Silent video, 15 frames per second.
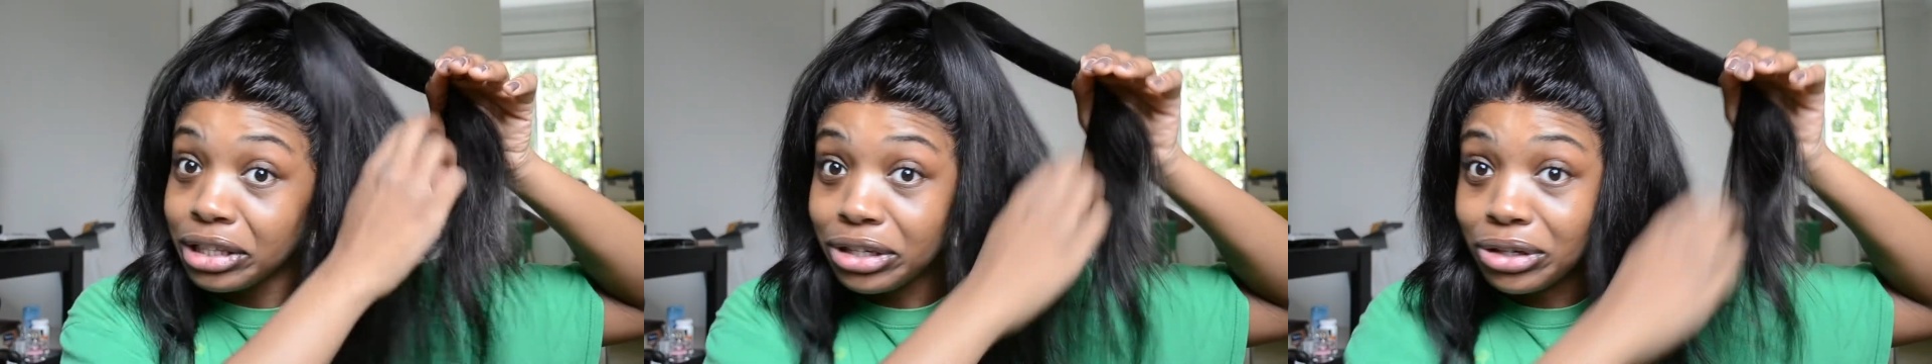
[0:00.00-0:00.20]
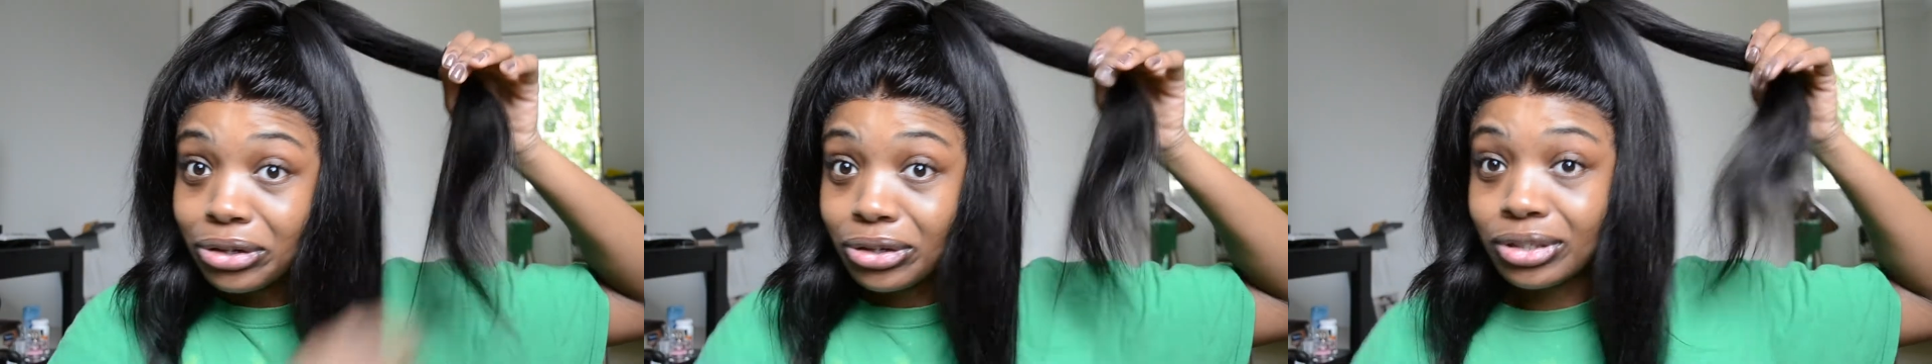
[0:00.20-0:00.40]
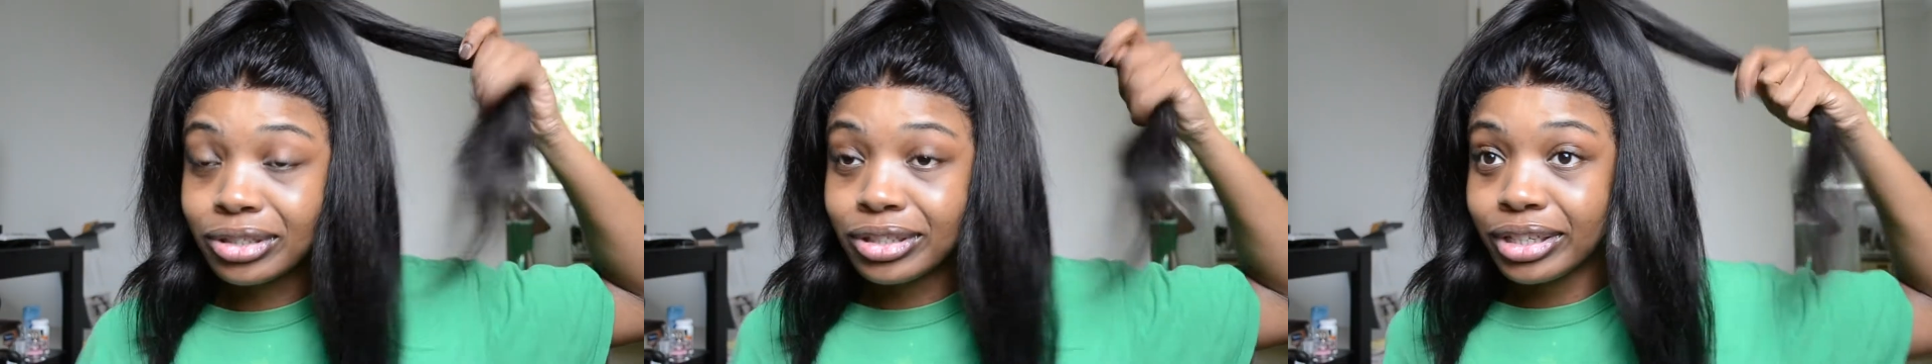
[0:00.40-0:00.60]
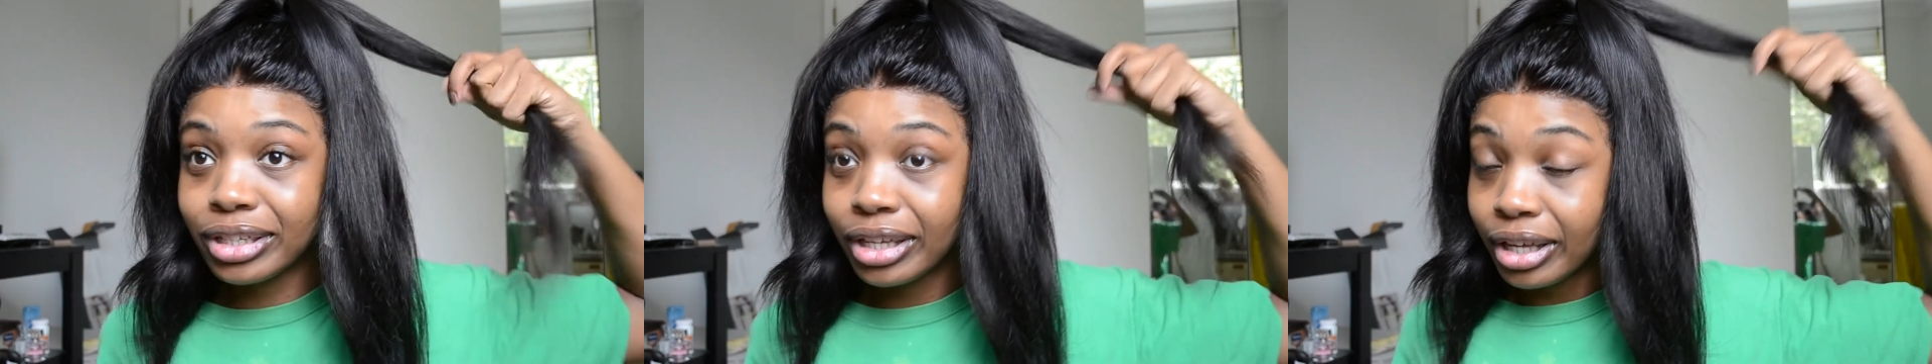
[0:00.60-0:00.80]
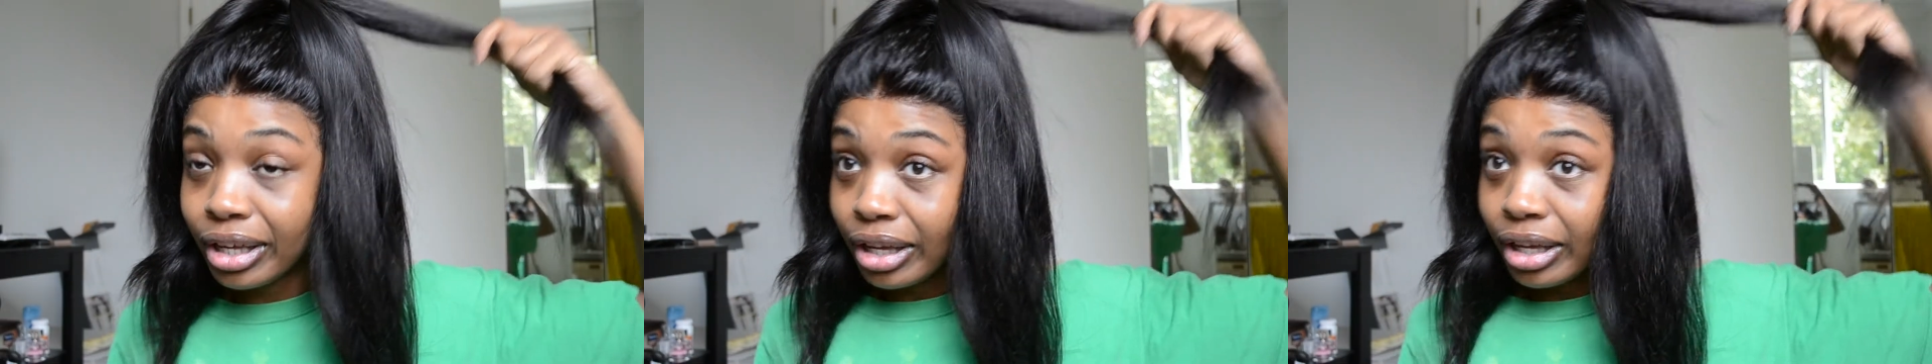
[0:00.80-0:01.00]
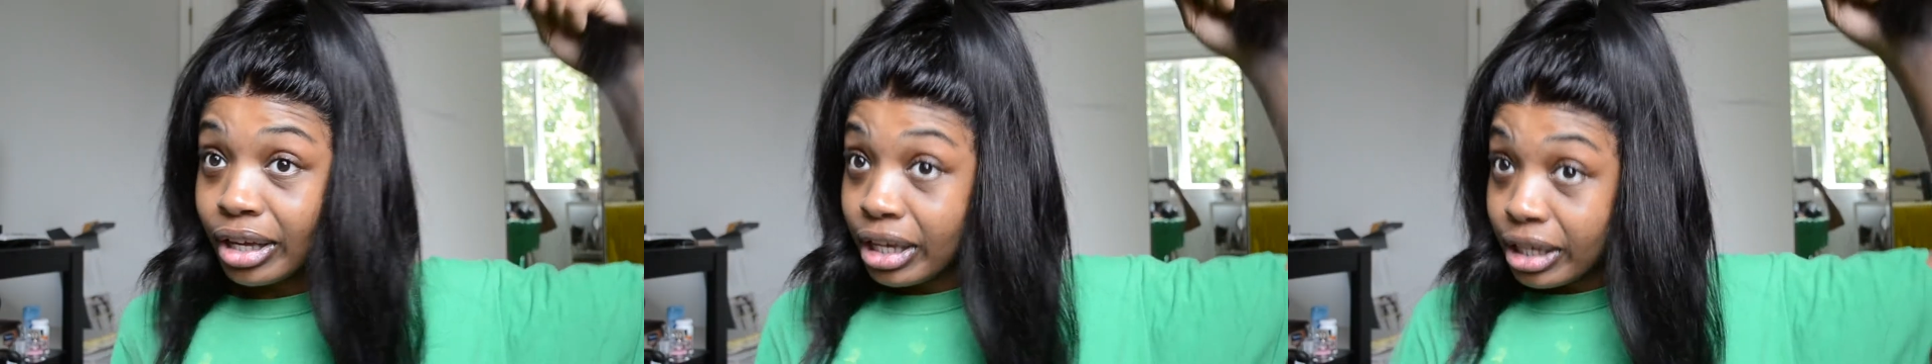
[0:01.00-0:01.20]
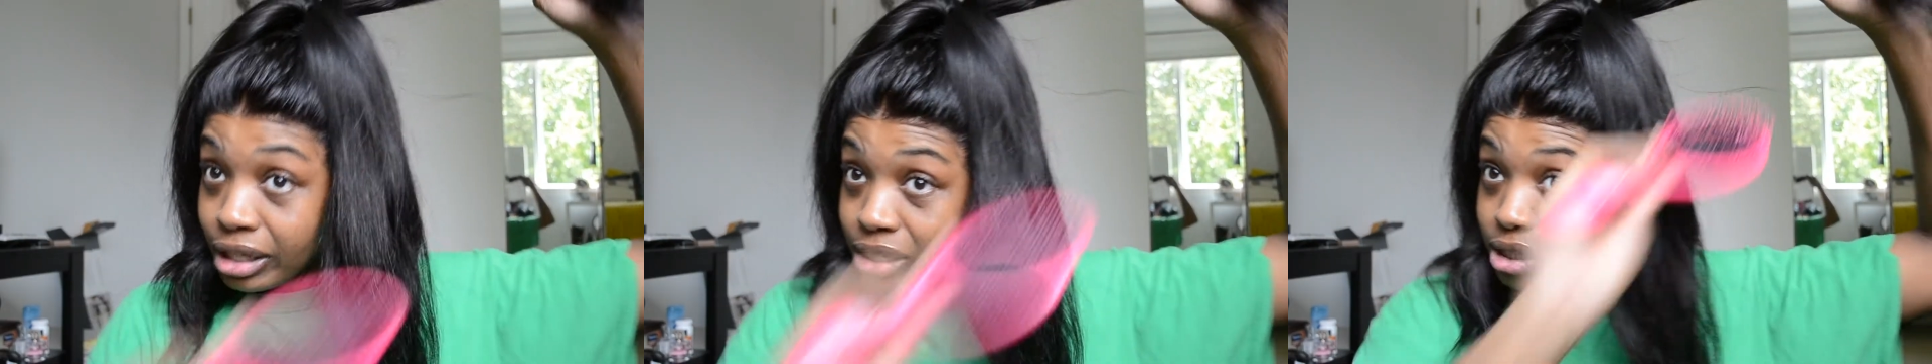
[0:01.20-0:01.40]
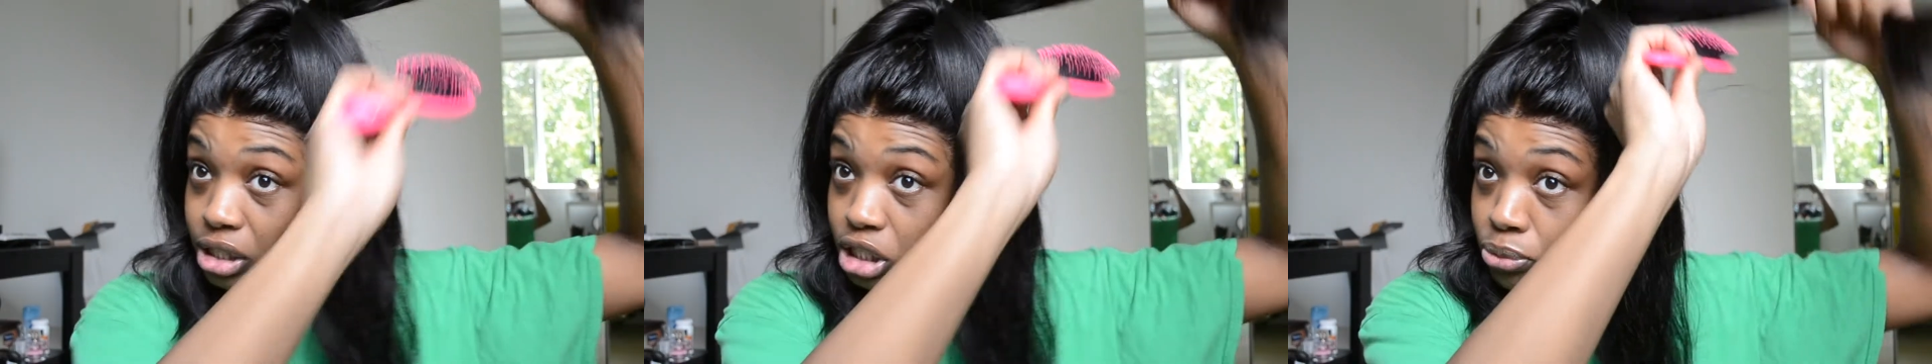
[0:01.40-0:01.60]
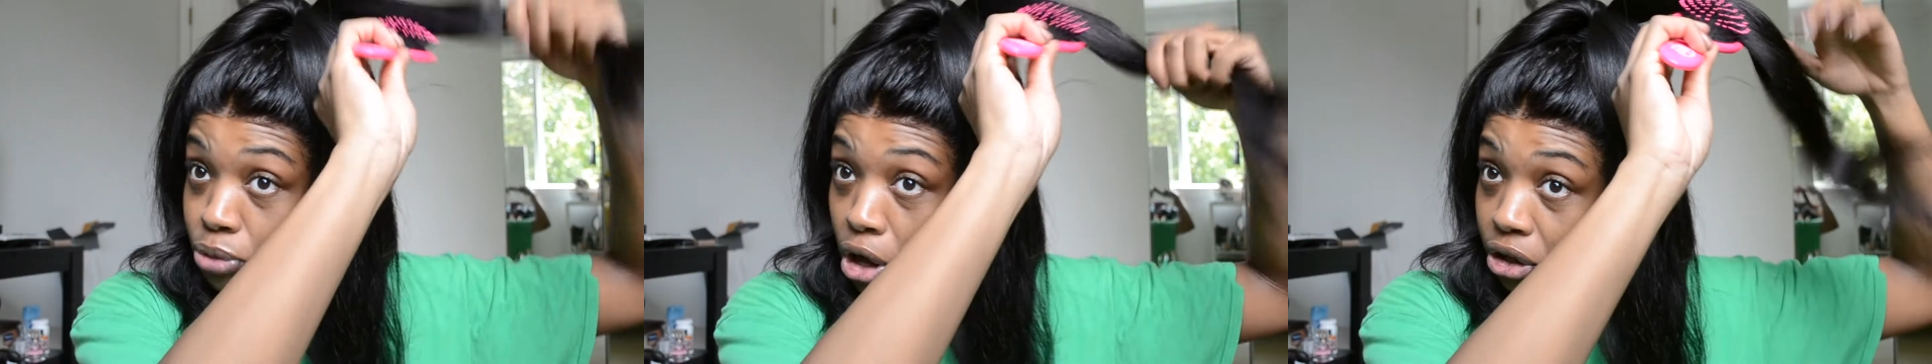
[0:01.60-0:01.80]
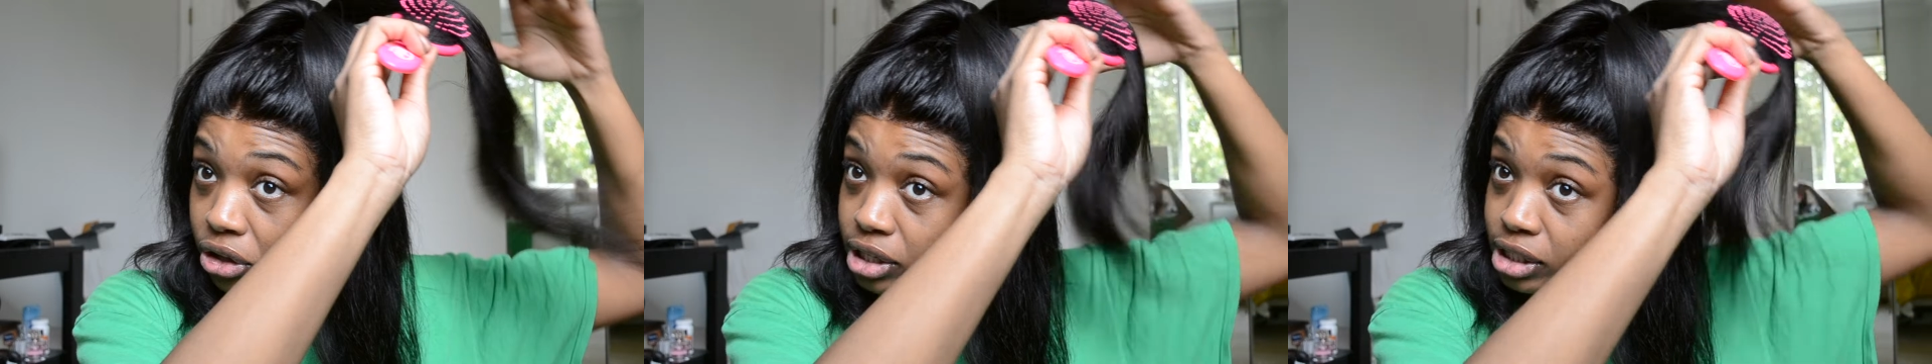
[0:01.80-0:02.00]
little, because the
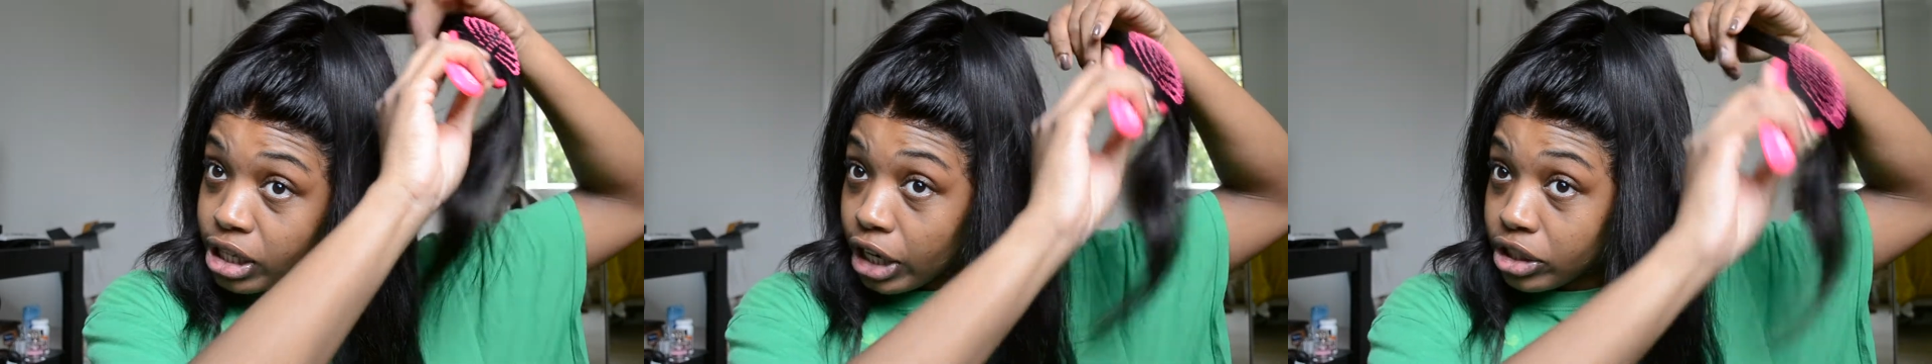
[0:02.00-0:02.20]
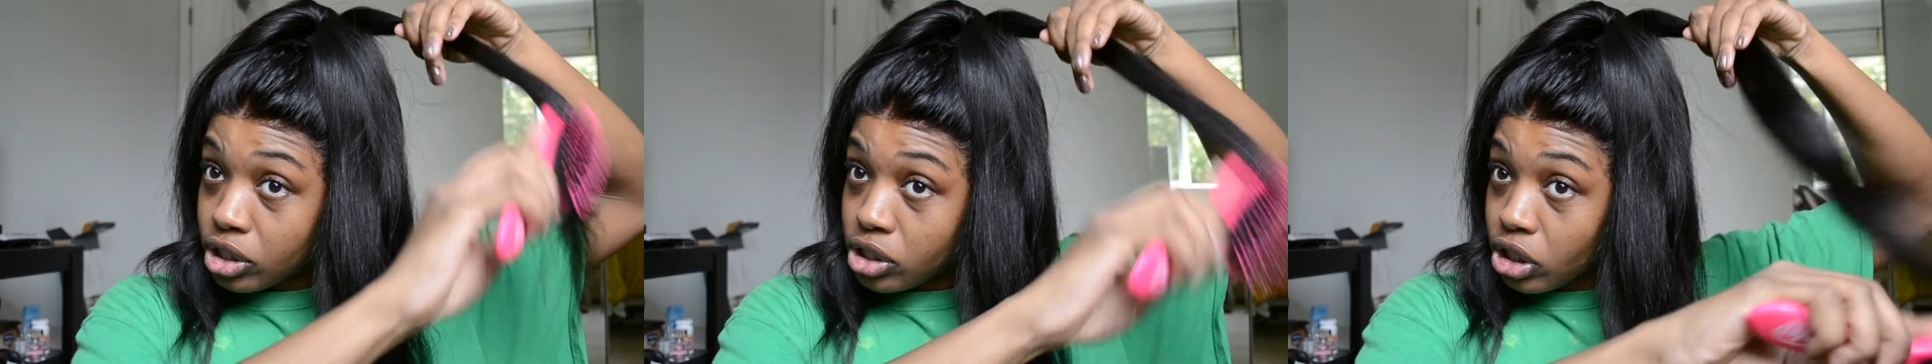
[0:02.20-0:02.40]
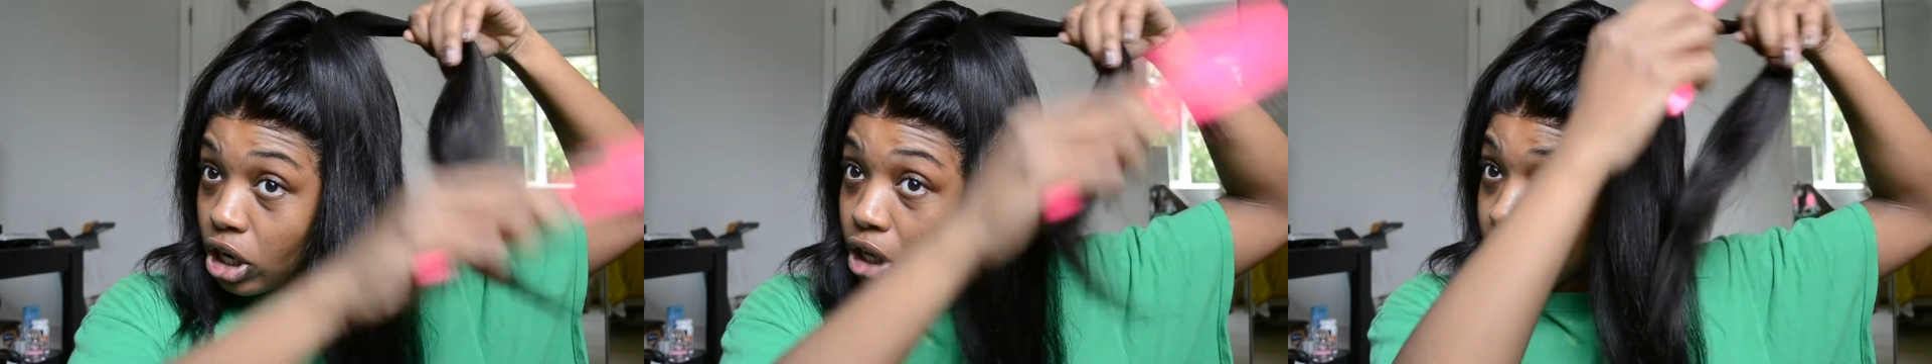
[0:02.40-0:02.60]
smaller the sections are,